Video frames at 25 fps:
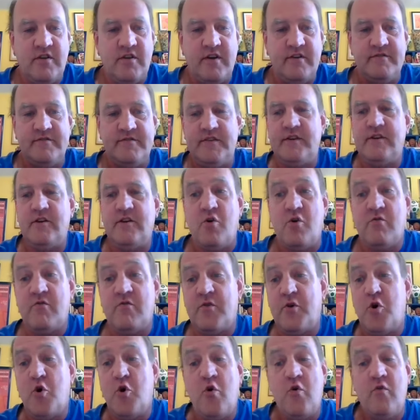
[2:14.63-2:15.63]
I've seen over
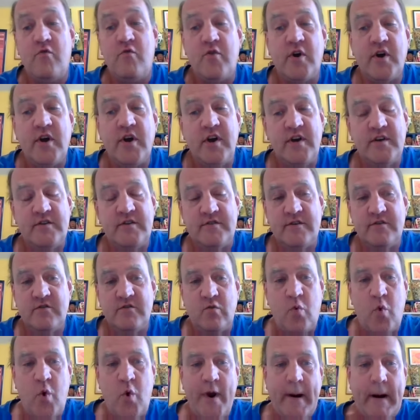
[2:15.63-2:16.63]
and over cases
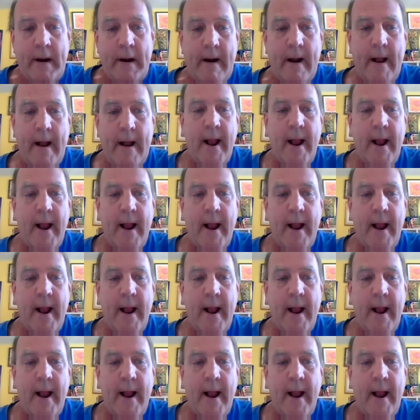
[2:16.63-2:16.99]
where